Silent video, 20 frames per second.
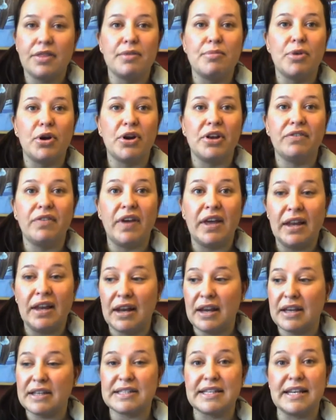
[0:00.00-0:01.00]
The
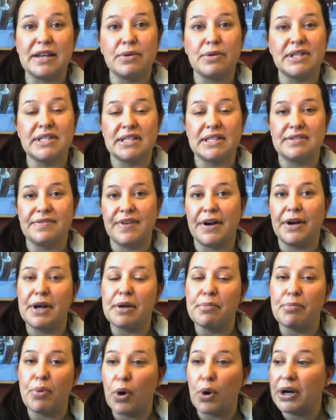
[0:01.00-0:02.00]
motivating sequence is
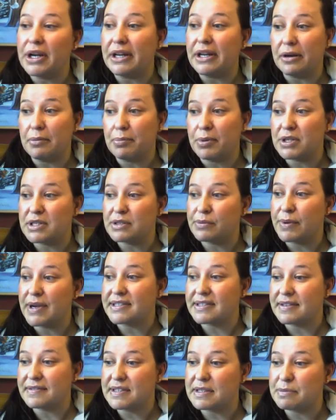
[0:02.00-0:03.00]
very important in a
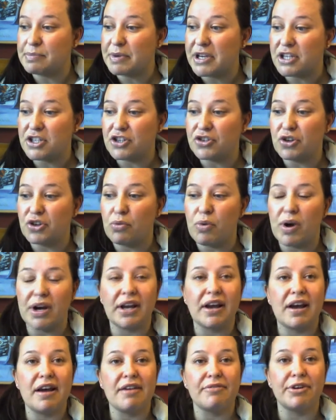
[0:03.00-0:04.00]
persuasive speech, and you'll
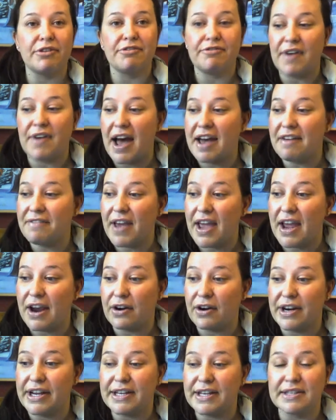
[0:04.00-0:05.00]
want to cover 5
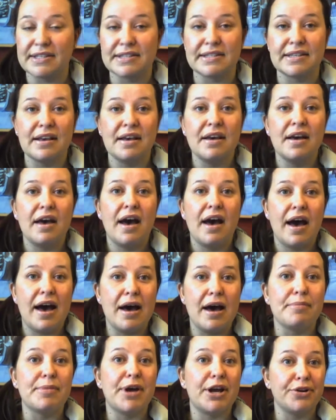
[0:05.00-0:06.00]
areas
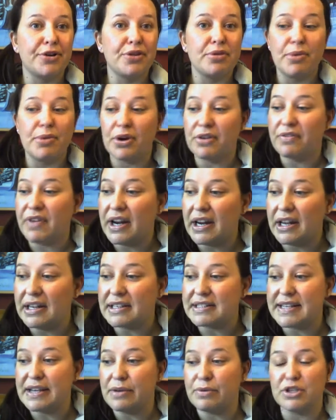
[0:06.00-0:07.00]
under the
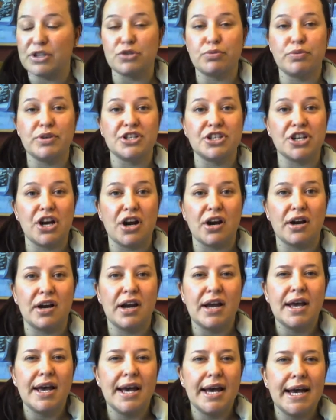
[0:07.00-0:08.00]
motivating sequence, which
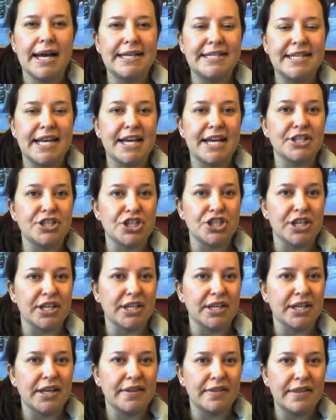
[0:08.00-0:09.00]
are
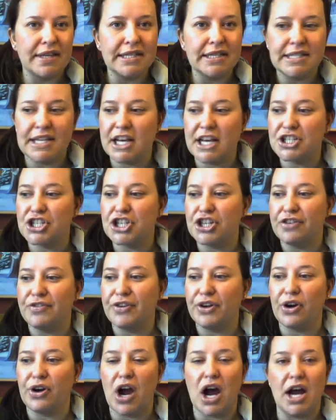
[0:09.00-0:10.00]
attention. Get the attention
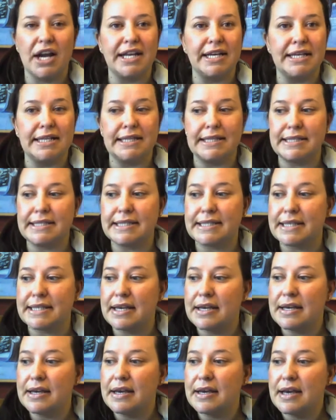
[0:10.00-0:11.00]
of your audience.